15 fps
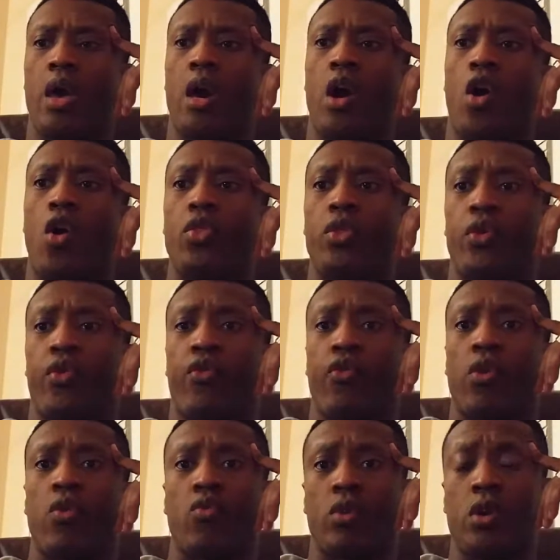on the
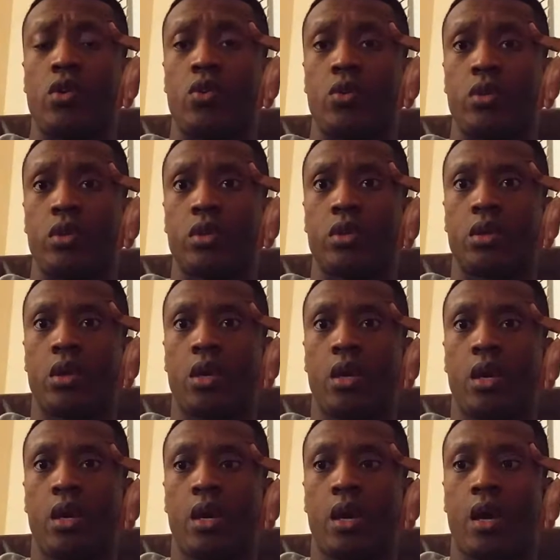front rows,
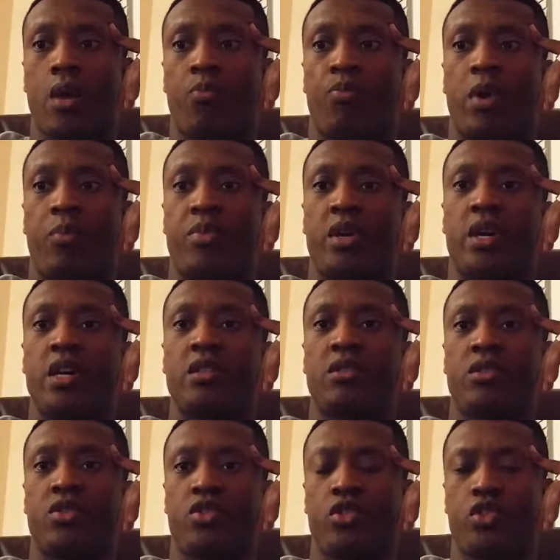but because of
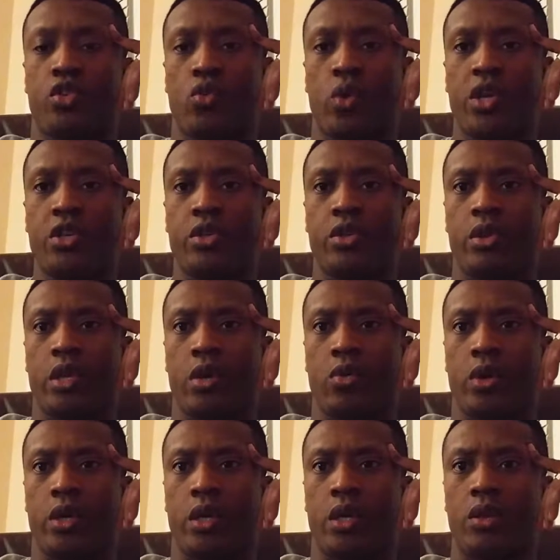the situation they were
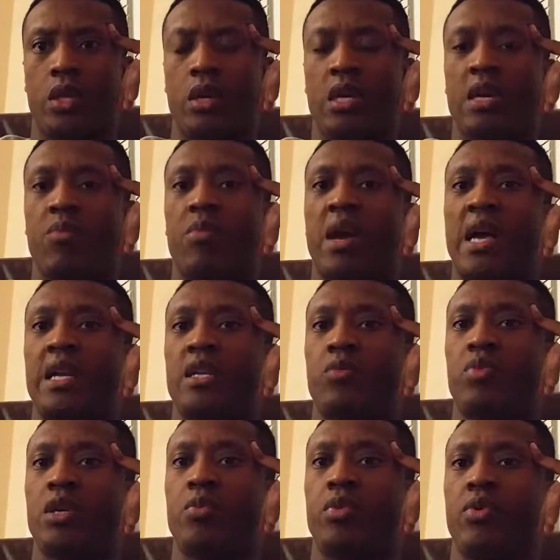in, they get mad at the
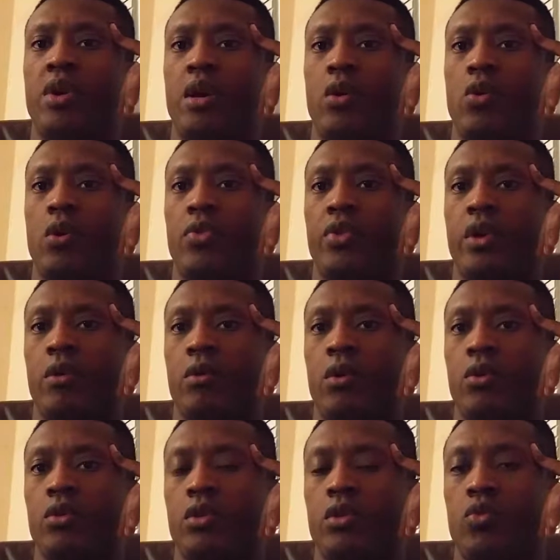people that are on their
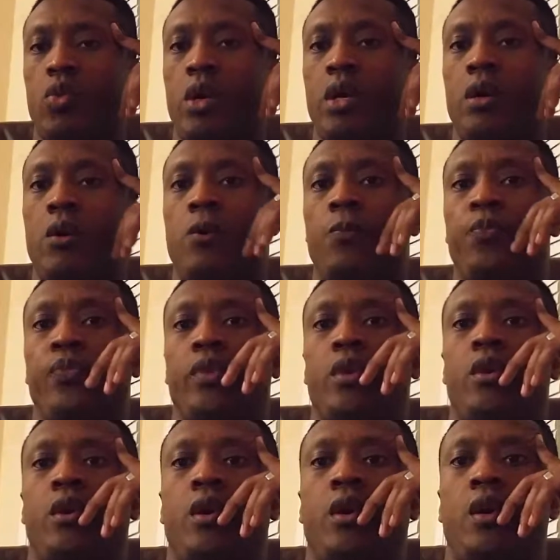rows as well,
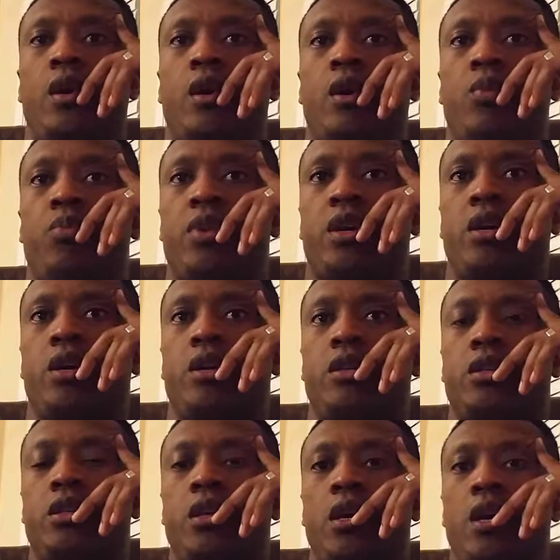
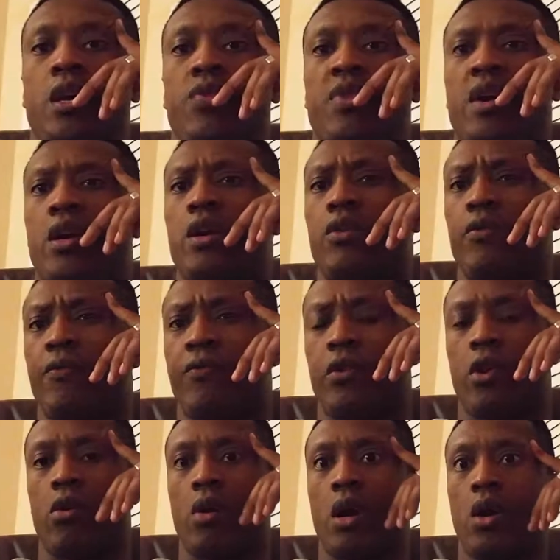because they couldn't
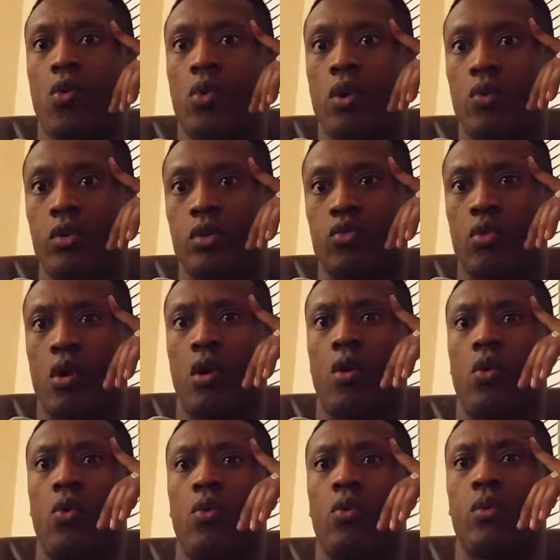figure out what was wrong.